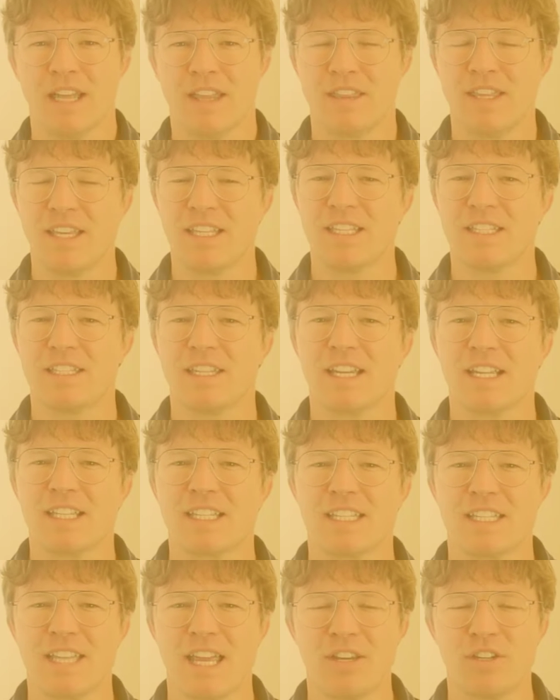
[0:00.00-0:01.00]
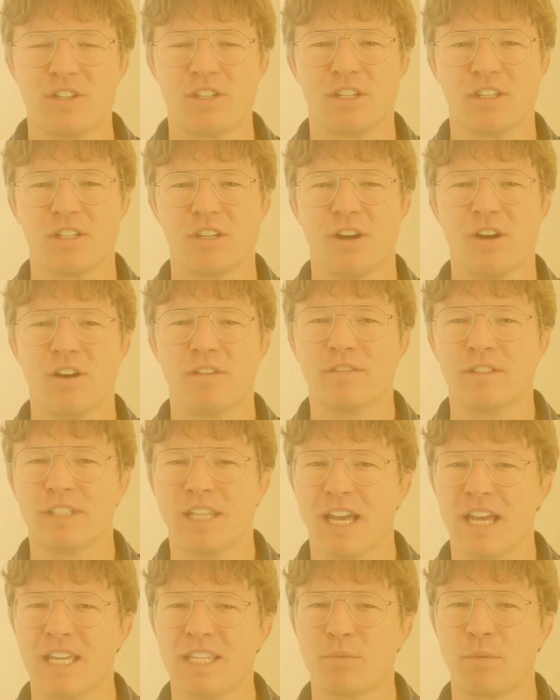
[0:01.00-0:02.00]
This is an extension of
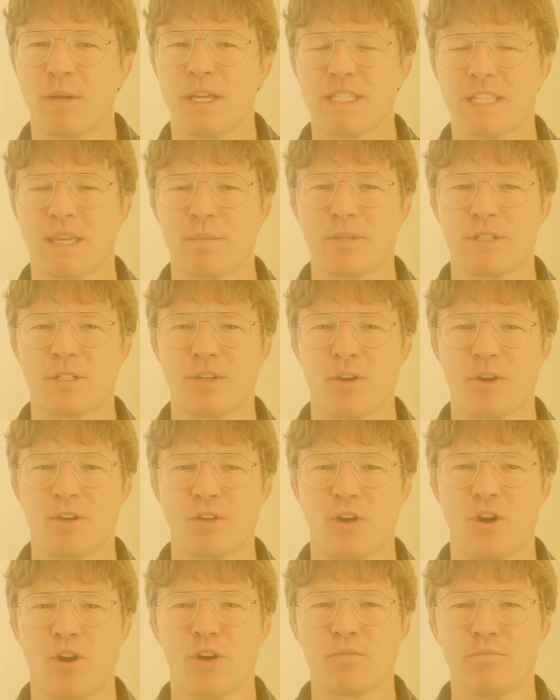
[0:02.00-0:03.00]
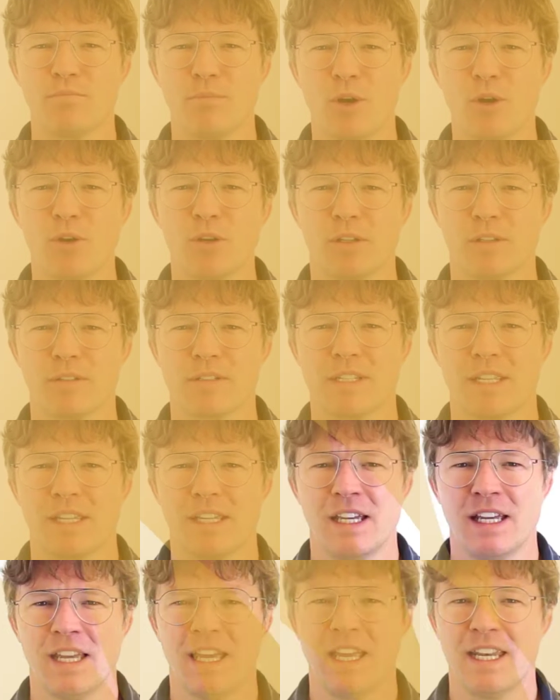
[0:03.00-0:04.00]
last week's episode on modals.
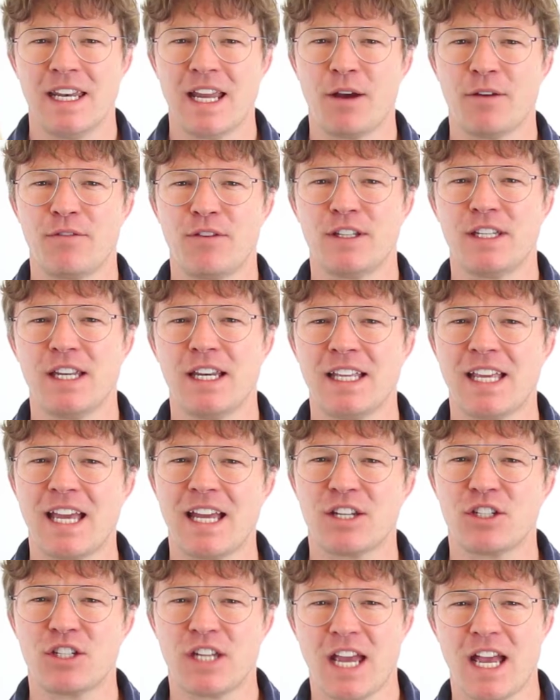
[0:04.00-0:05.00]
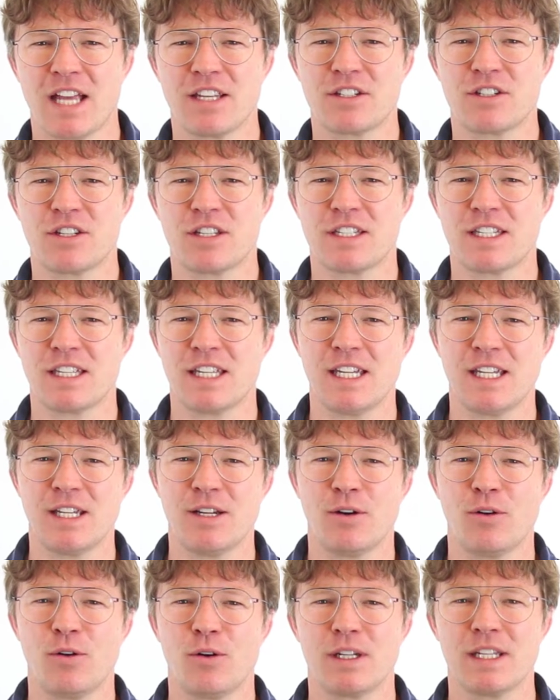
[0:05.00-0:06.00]
Now, if you didn't get a chance to see
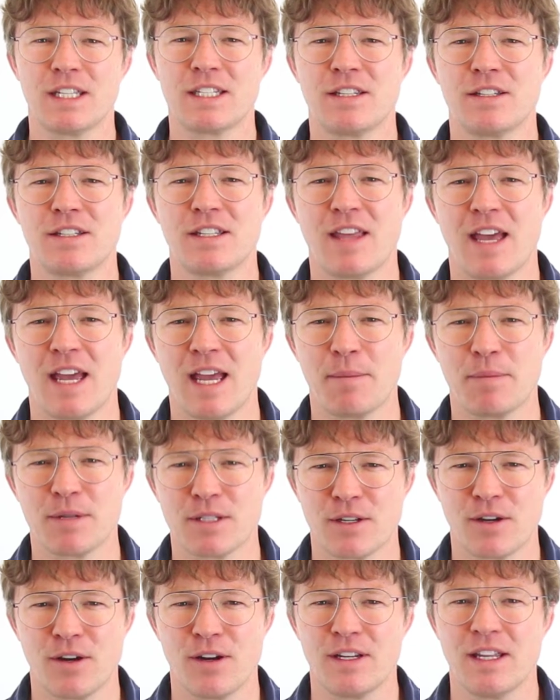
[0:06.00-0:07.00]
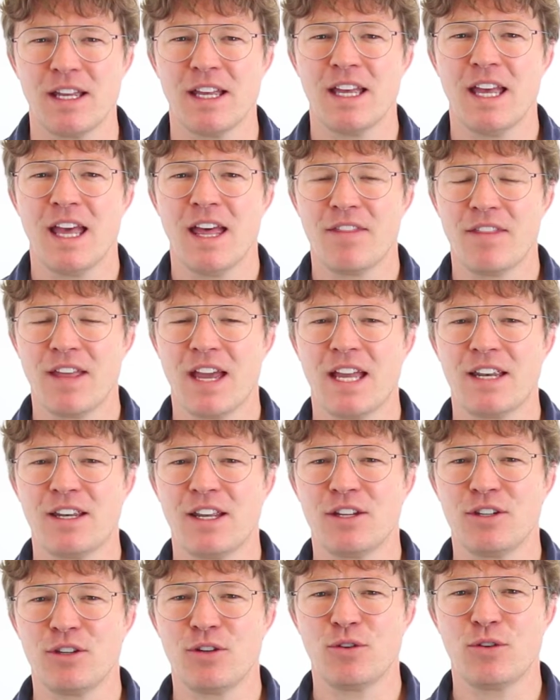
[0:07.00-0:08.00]
or listen to that episode,
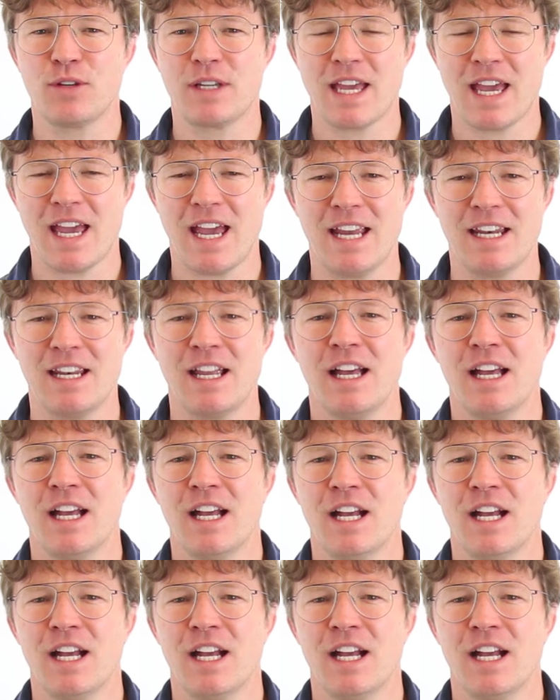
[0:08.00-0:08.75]
then you can